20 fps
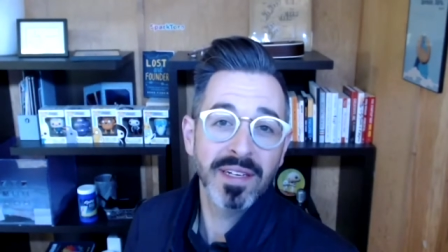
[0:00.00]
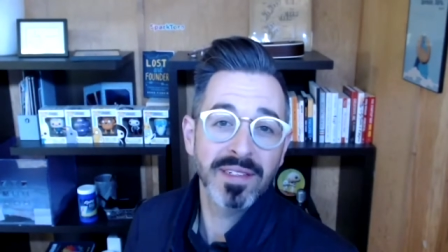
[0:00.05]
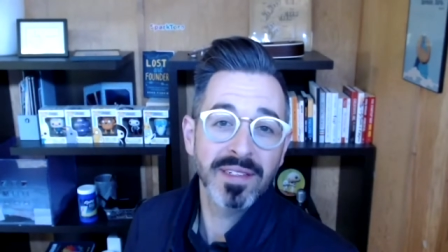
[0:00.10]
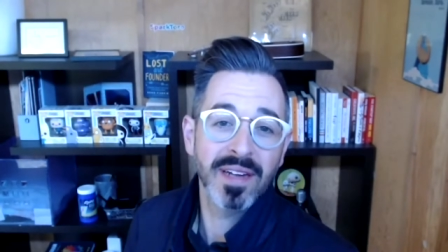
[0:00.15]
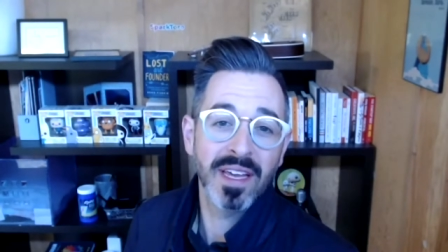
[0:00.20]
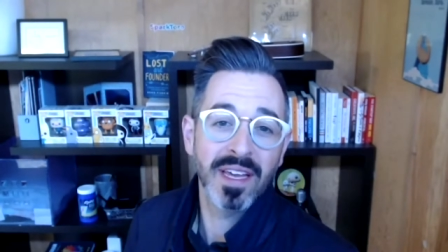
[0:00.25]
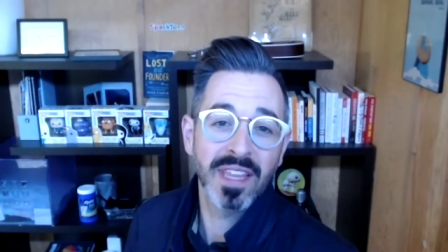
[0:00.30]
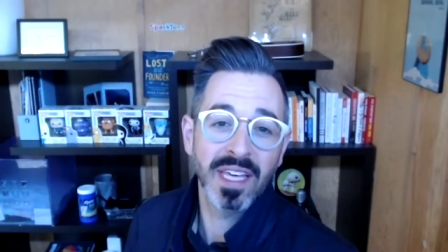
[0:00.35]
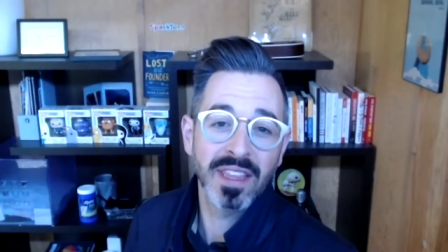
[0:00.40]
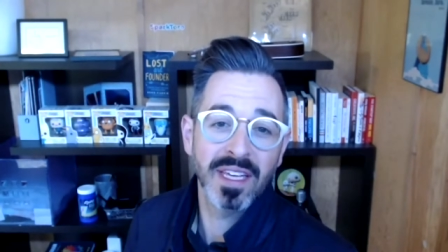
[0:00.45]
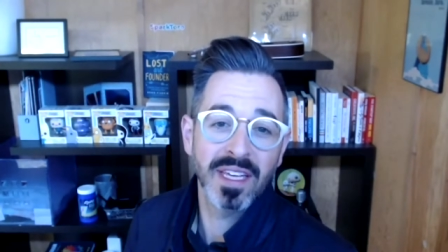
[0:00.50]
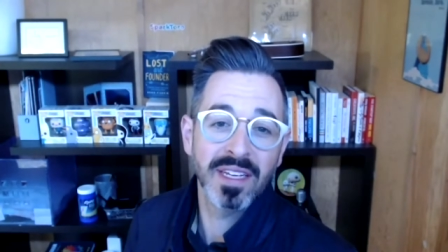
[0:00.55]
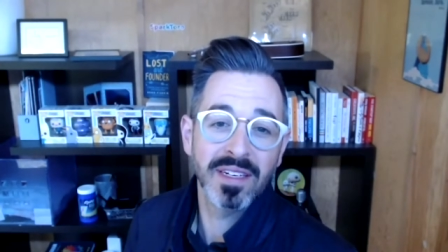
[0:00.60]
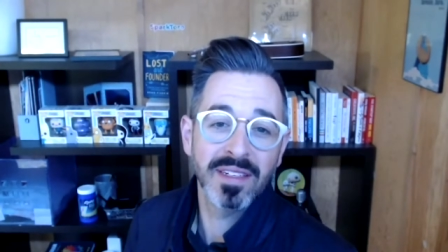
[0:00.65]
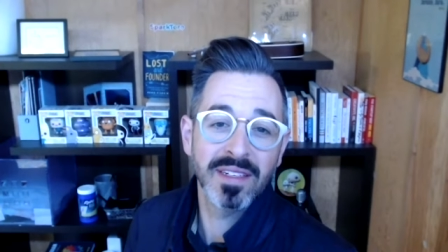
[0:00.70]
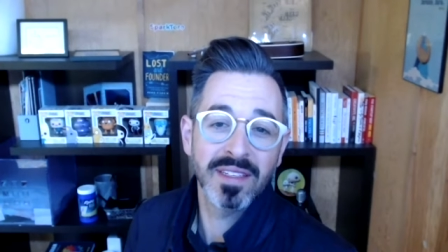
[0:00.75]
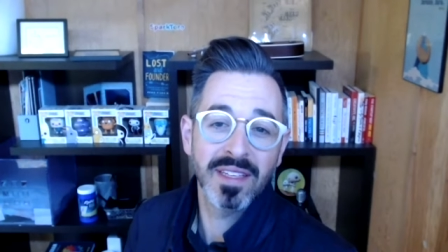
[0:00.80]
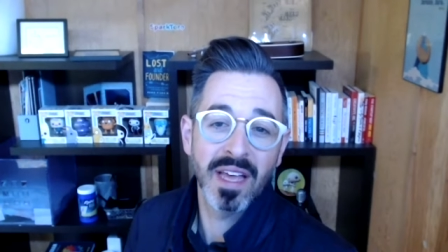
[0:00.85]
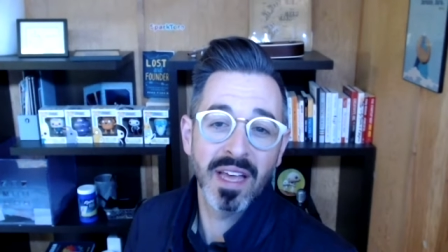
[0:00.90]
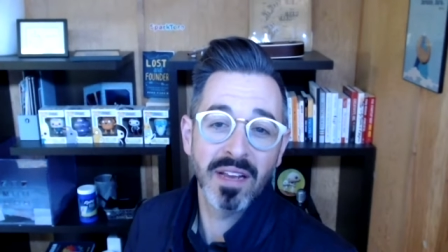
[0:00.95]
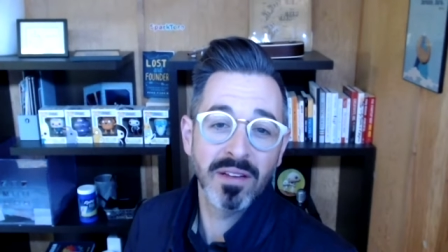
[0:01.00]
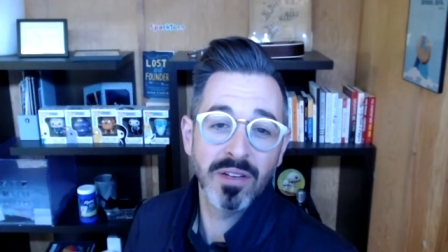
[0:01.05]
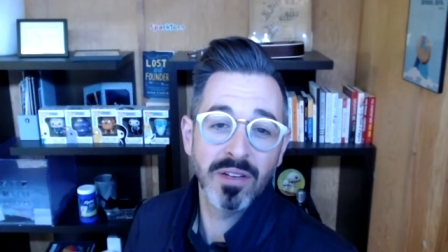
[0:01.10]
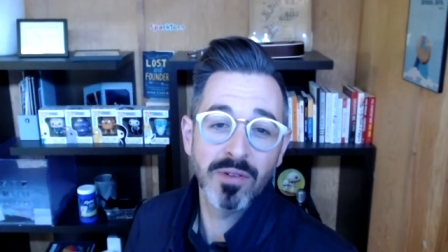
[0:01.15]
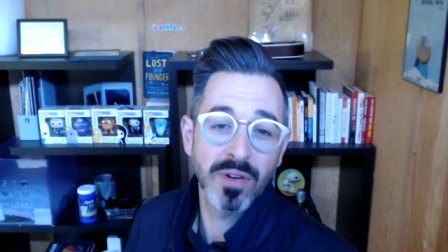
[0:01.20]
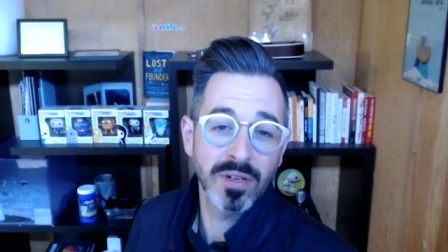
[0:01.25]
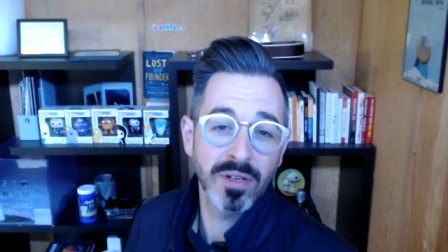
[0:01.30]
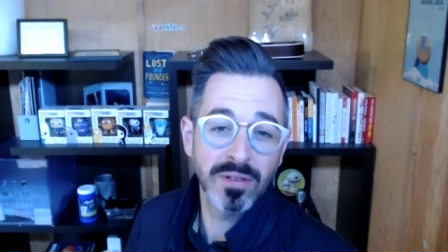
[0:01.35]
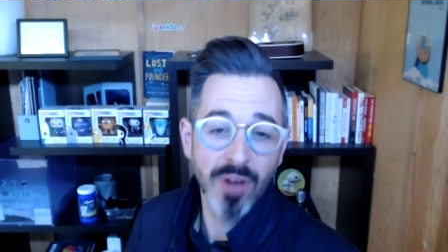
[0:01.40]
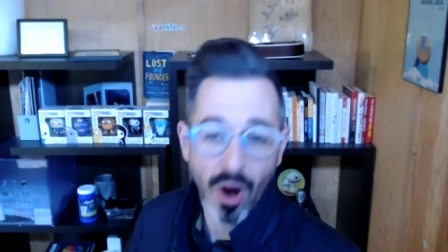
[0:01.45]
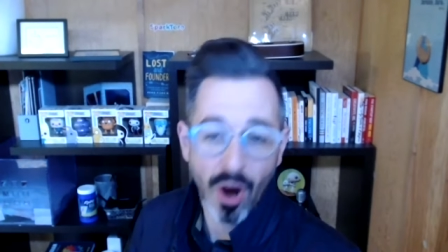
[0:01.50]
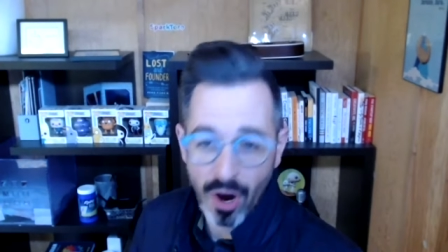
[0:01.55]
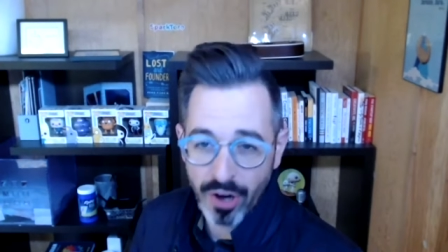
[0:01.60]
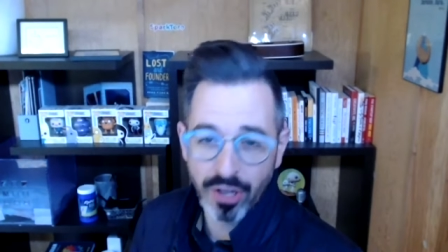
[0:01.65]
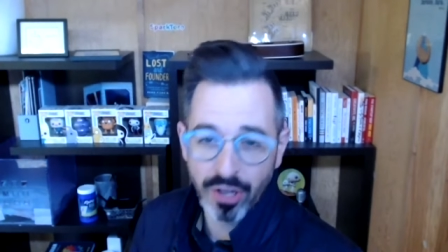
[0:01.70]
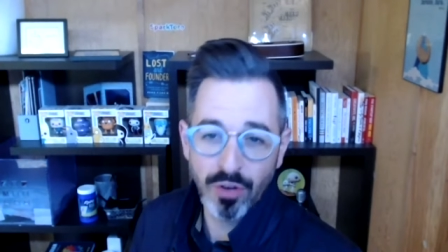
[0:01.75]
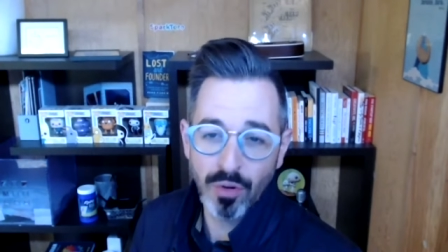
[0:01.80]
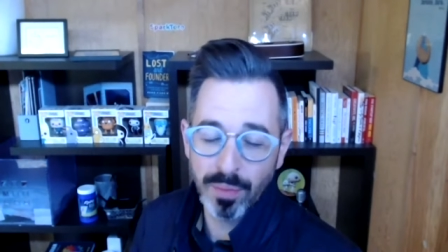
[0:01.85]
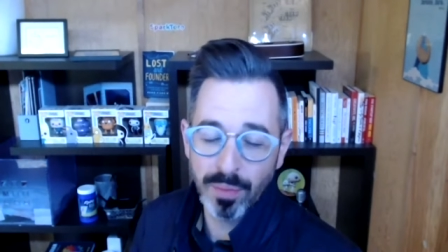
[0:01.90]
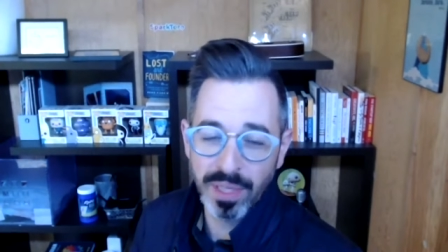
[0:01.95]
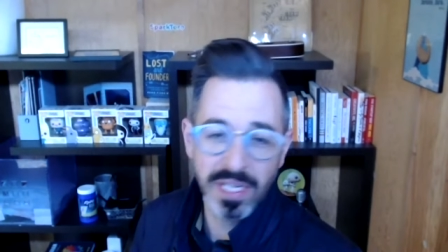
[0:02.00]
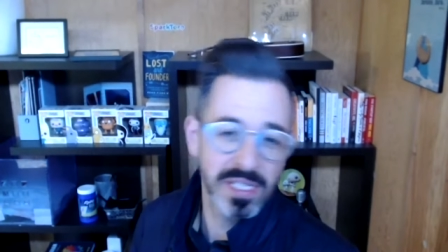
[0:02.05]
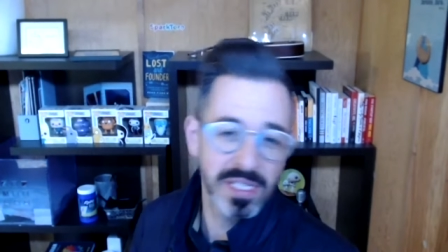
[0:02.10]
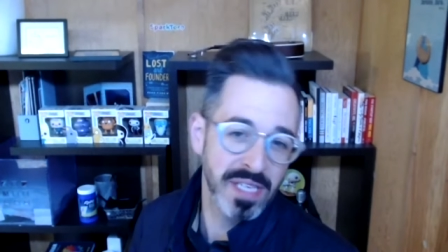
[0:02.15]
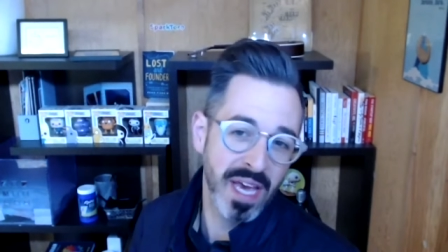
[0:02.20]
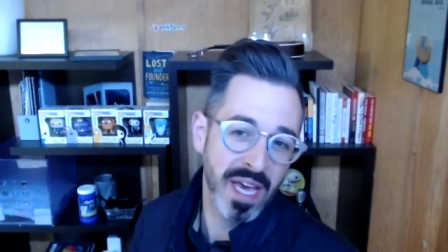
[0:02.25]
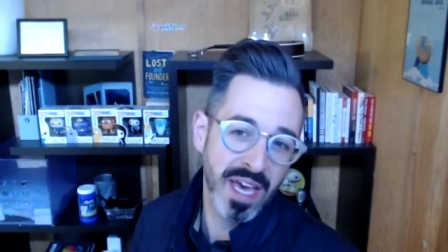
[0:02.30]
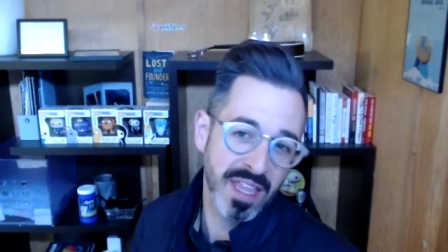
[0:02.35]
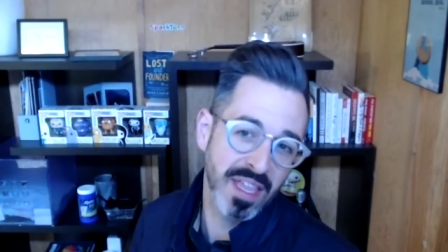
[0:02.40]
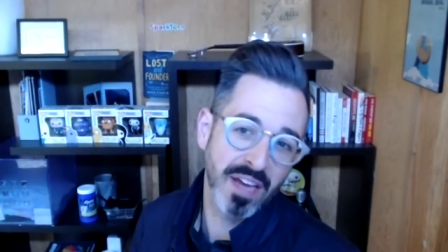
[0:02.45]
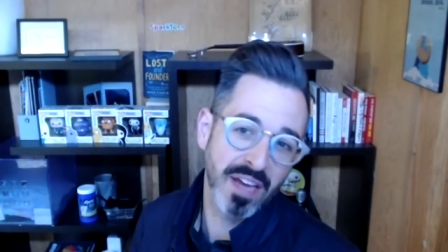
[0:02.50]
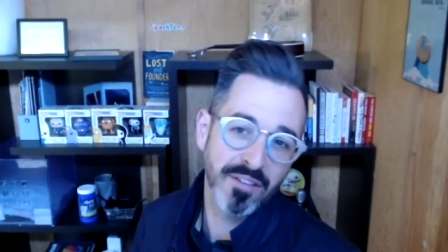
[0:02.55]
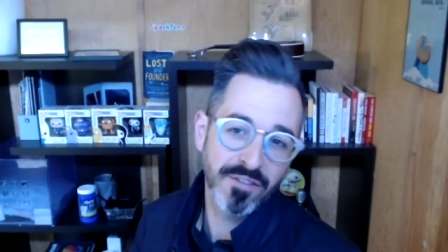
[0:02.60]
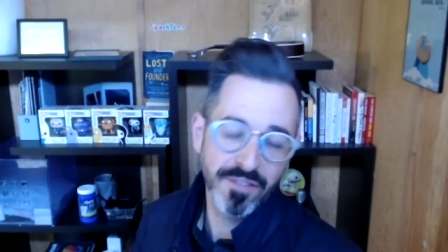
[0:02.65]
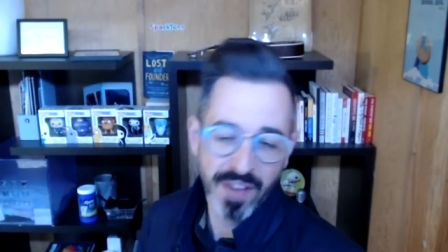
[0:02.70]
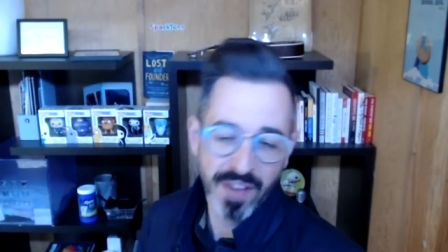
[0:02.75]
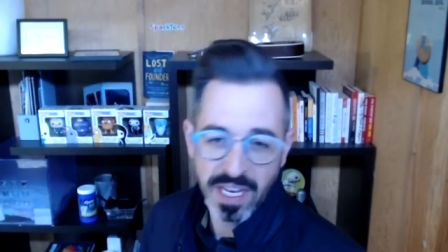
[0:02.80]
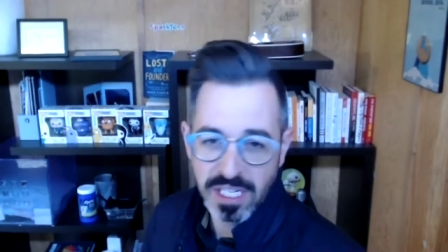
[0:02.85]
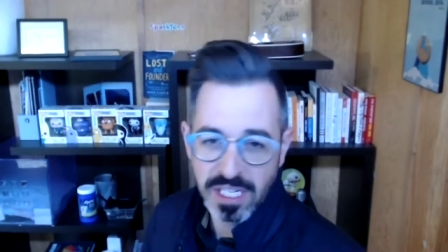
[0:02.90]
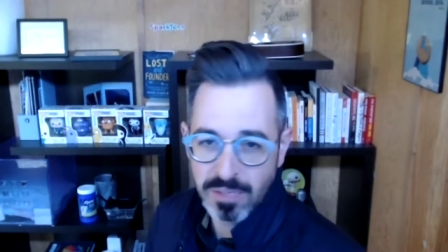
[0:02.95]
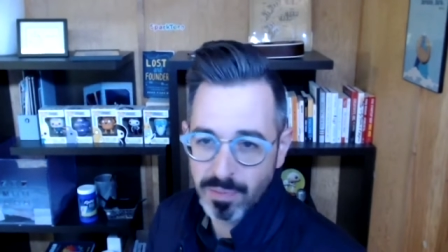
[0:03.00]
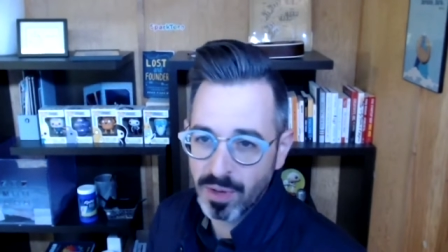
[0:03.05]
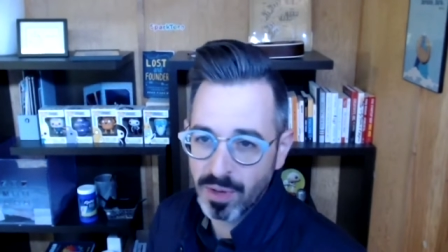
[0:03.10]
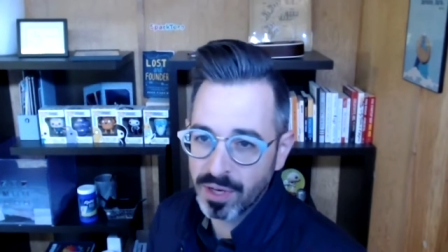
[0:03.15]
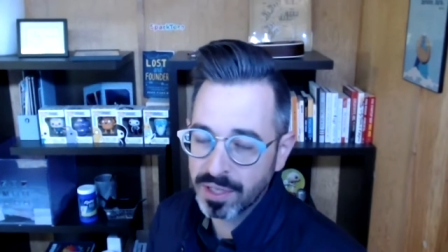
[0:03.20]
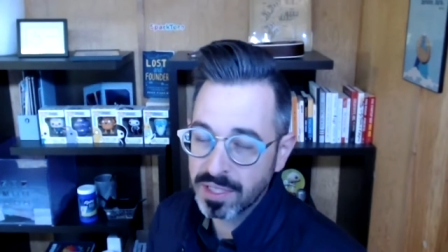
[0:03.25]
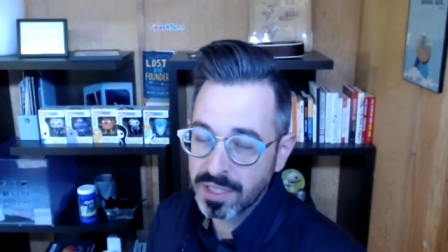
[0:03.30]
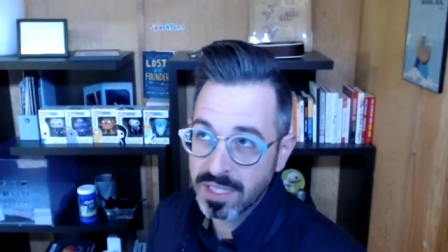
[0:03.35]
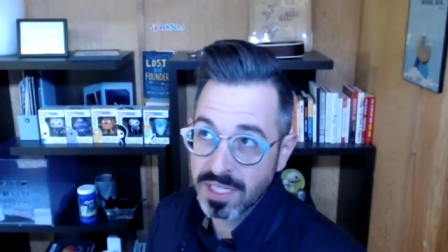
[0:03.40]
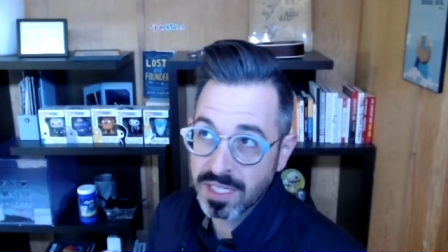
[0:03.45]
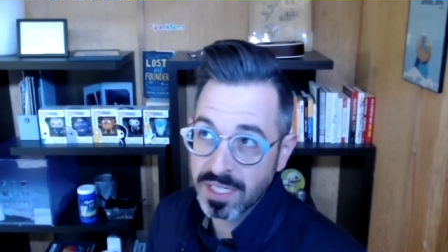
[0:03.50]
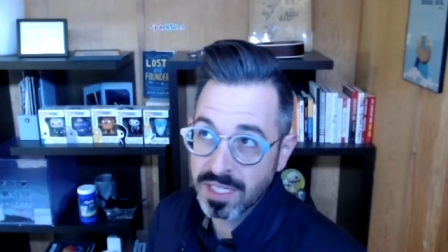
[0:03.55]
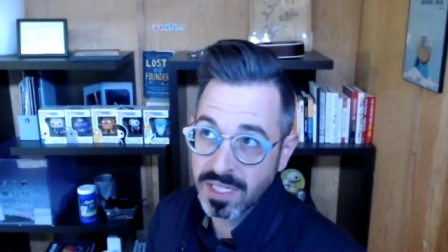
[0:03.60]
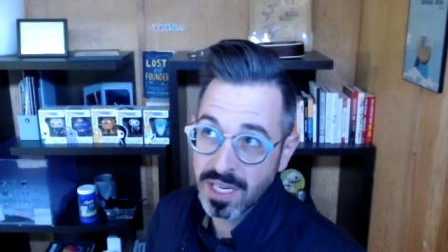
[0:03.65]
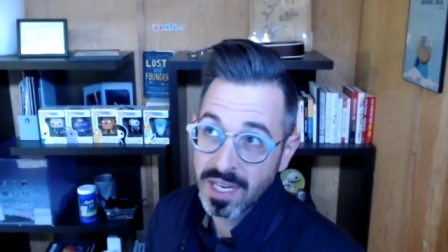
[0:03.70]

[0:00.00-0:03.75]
I think that that you could sure. arguably say that Facebook's